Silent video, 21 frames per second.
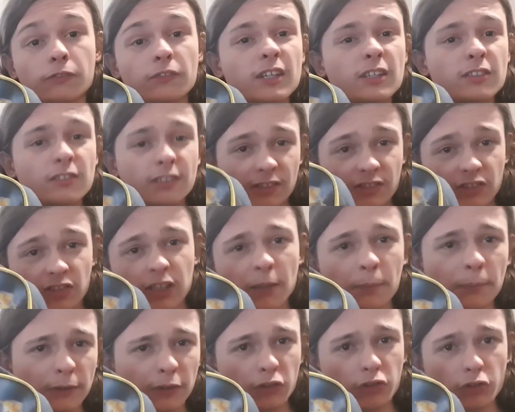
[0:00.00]
These can slip
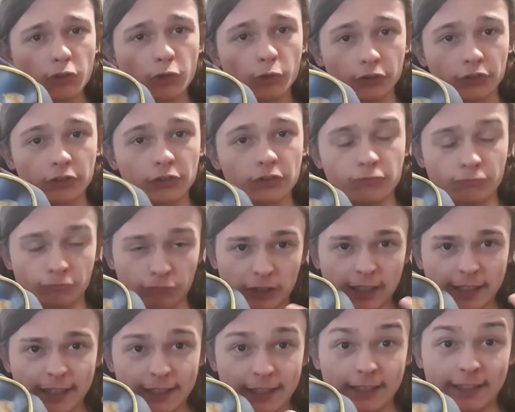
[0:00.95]
on your shoulders
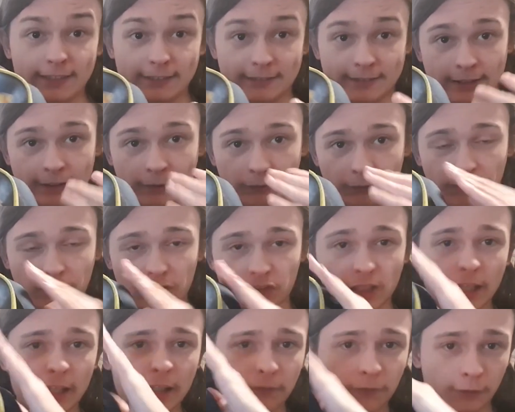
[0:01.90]
really easy for the
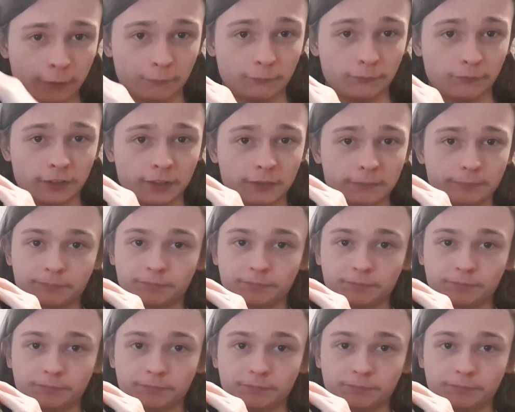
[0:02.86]
sake of comfort.